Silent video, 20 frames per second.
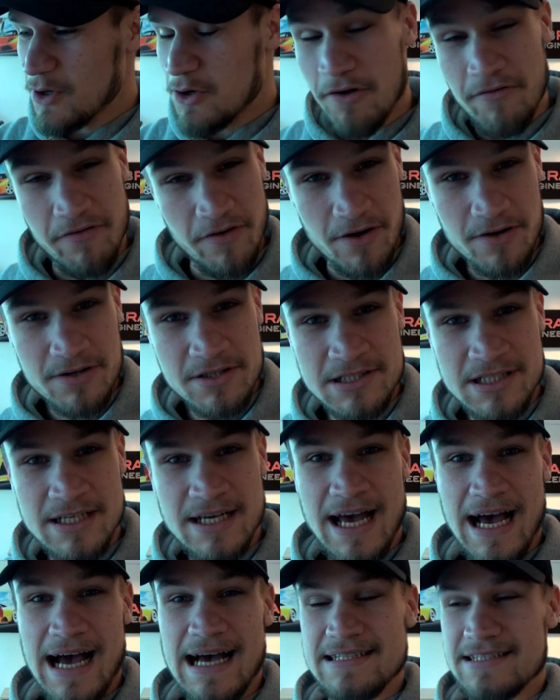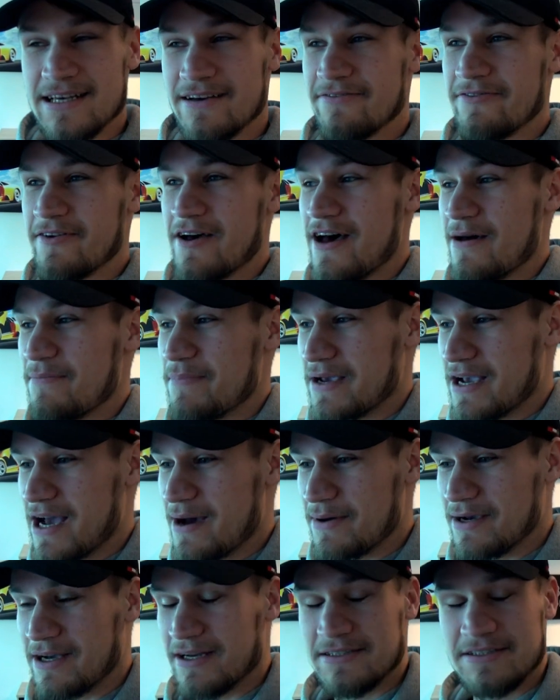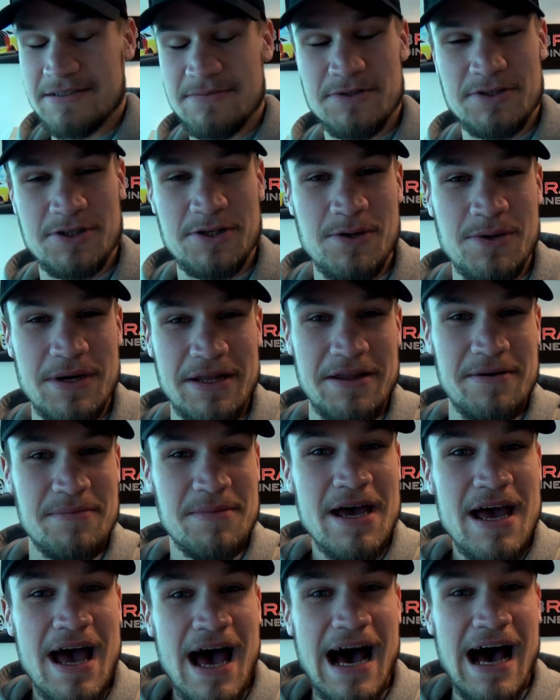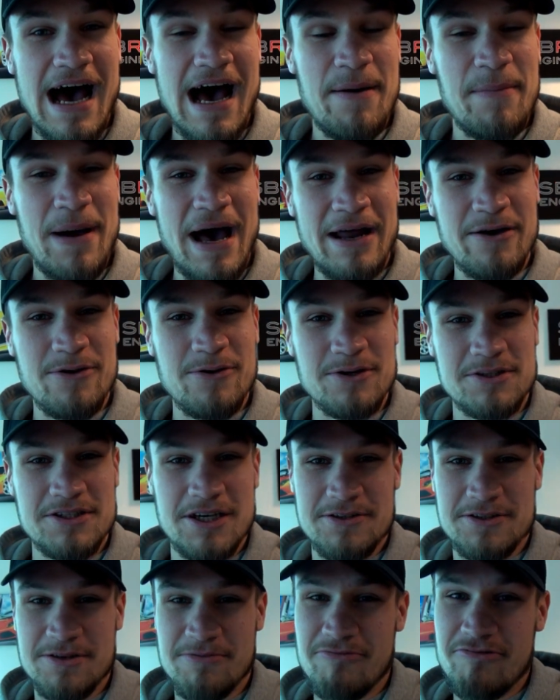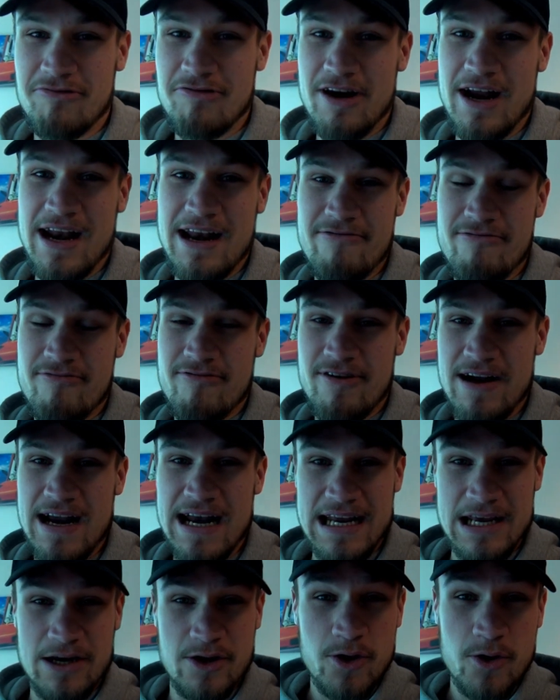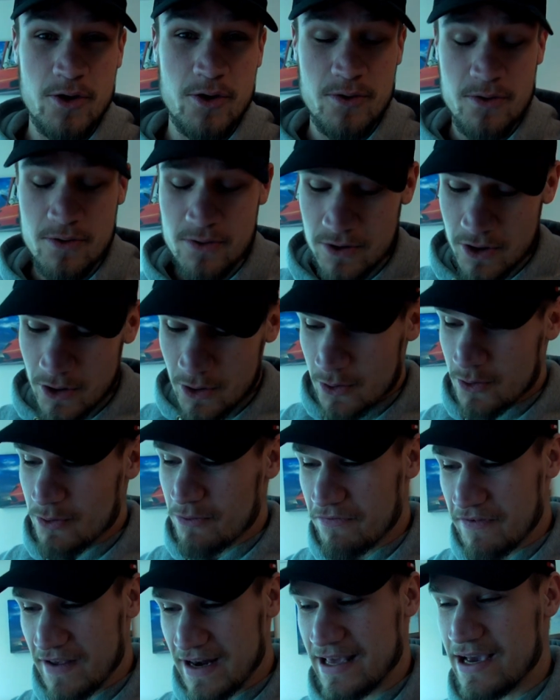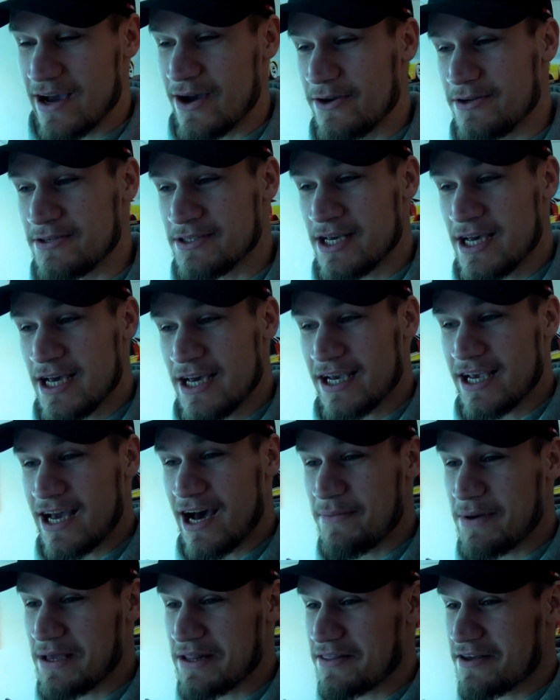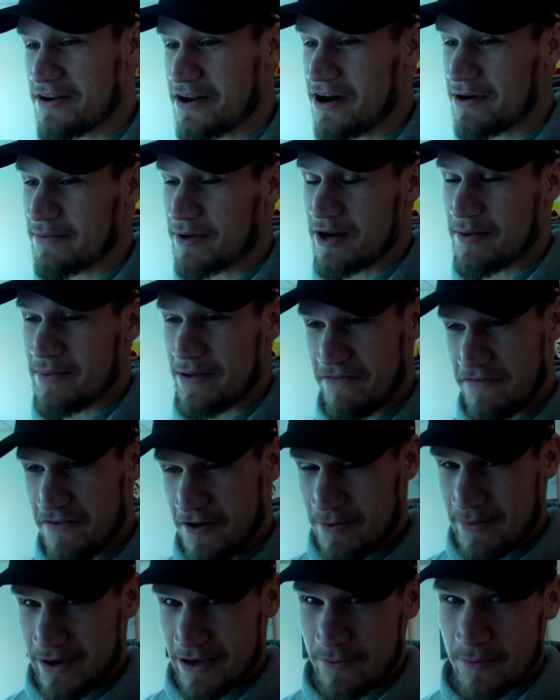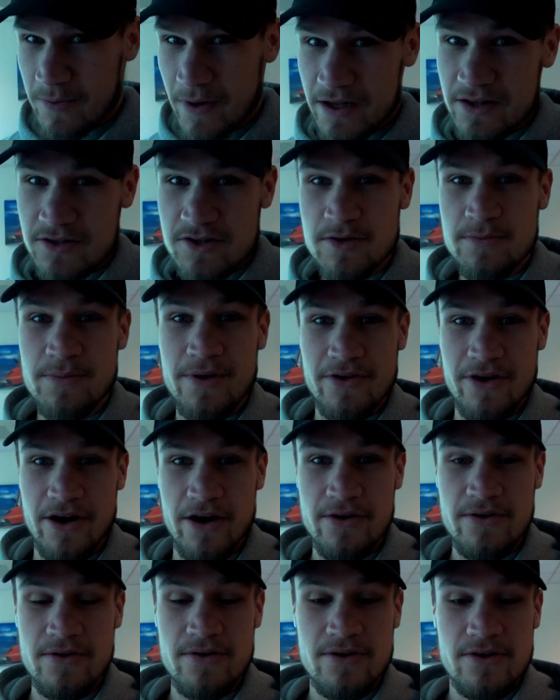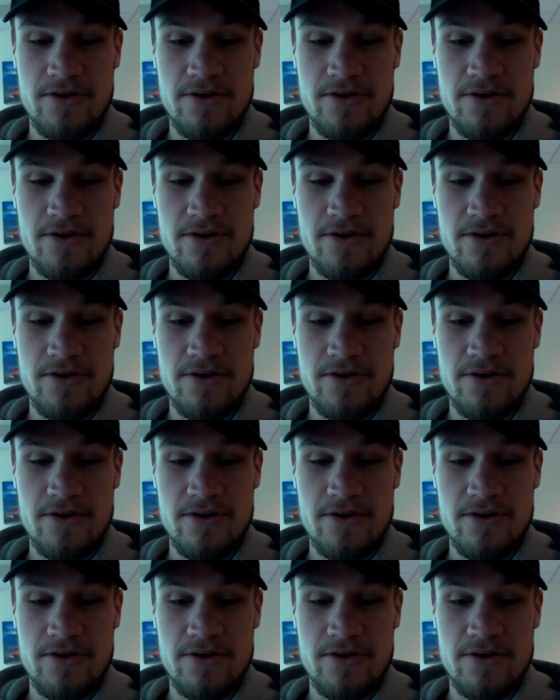or vlogs, as I've become accustomed to calling them, and also some really, really cool videos coming that I'm going to be filming, one tomorrow,